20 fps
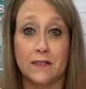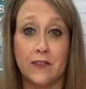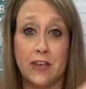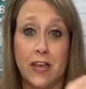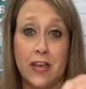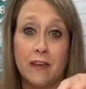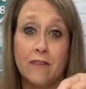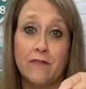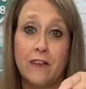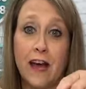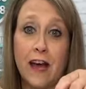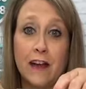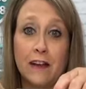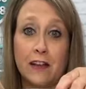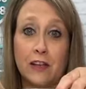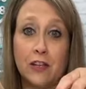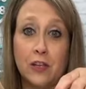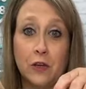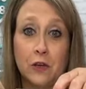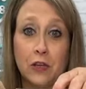If you can't find
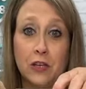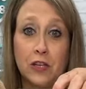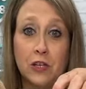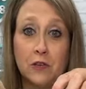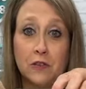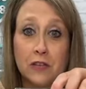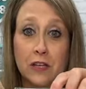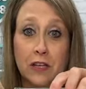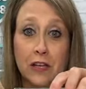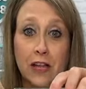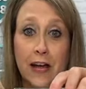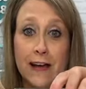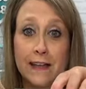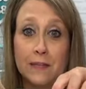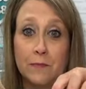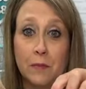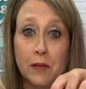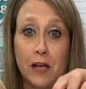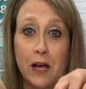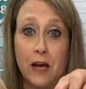it, you can use the
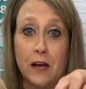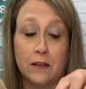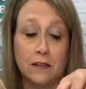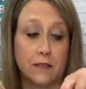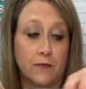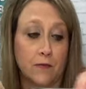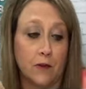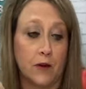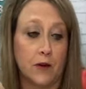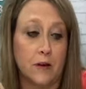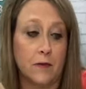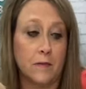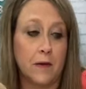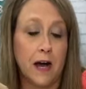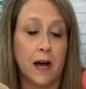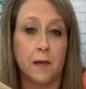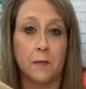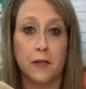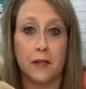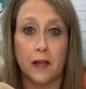glass blocks from
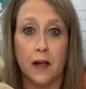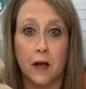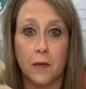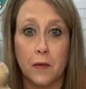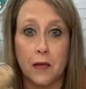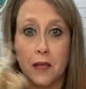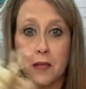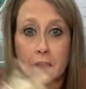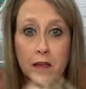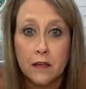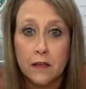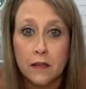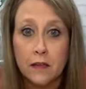Hobby Lobby.